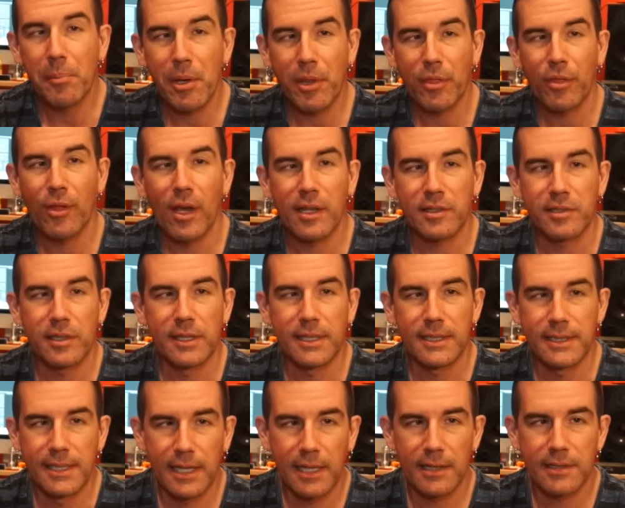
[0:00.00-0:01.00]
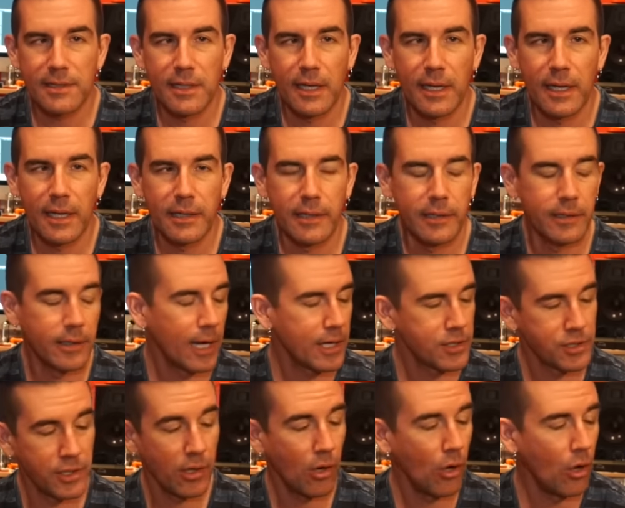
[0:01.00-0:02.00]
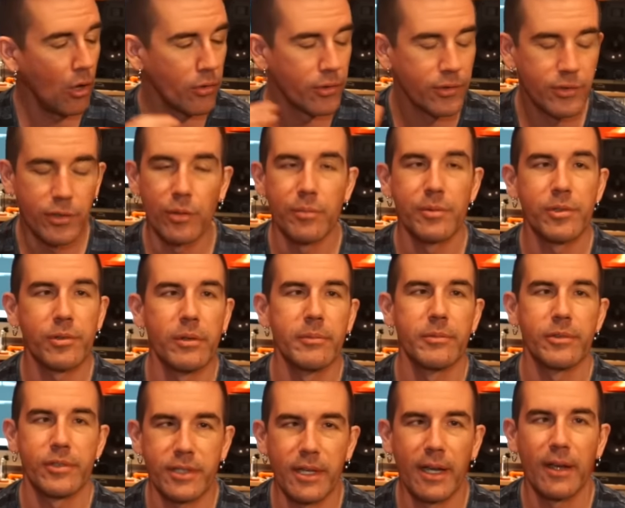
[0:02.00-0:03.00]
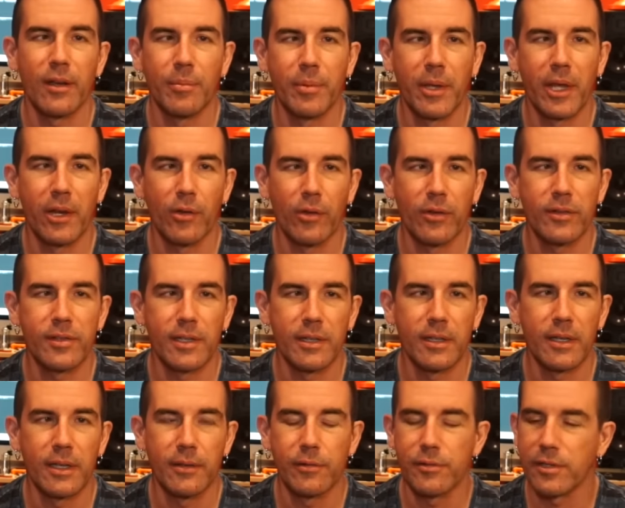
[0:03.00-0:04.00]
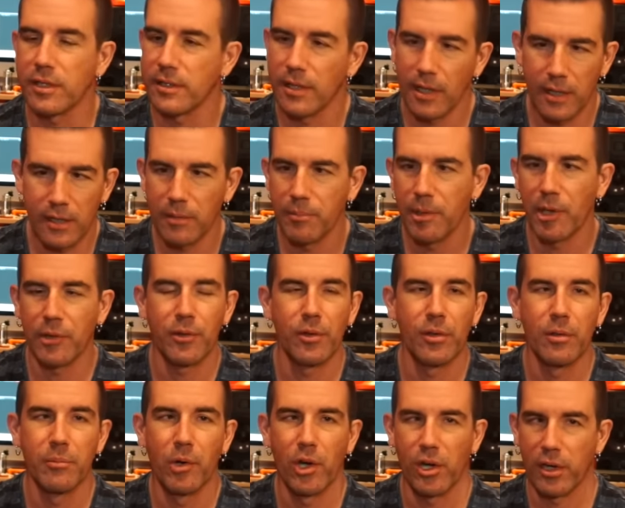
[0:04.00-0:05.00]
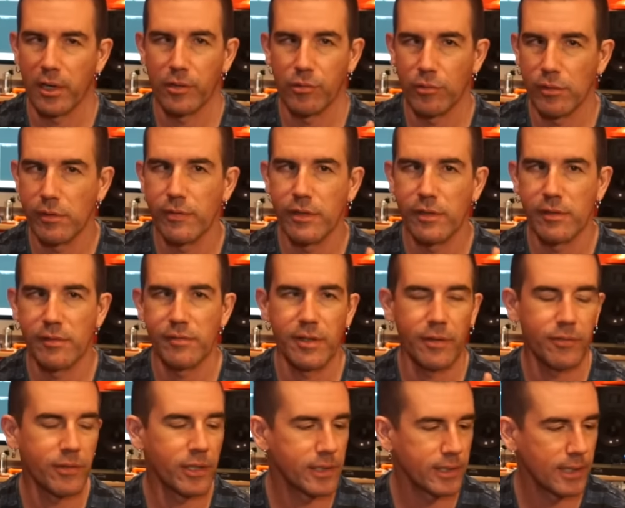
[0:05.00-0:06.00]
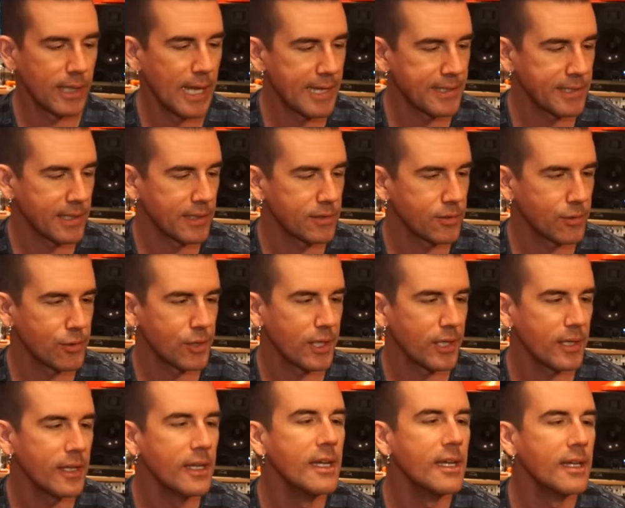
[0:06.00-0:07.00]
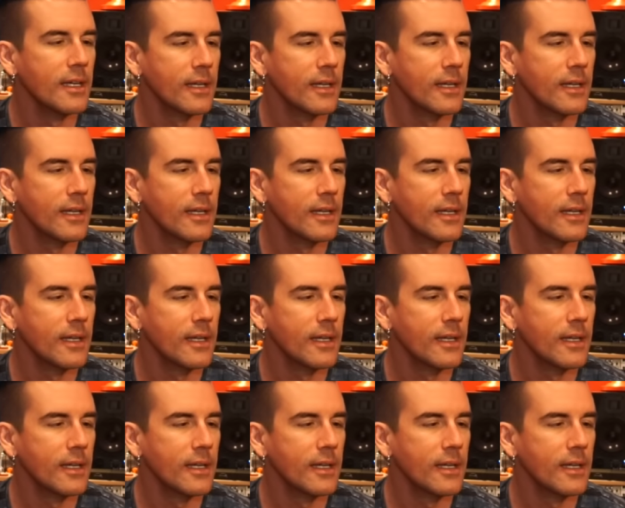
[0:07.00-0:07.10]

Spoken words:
my thoughts on the TS9 and actually all the Tube Screamer style pedals, there's a ton of them out there in the market, derivatives of this classic circuit.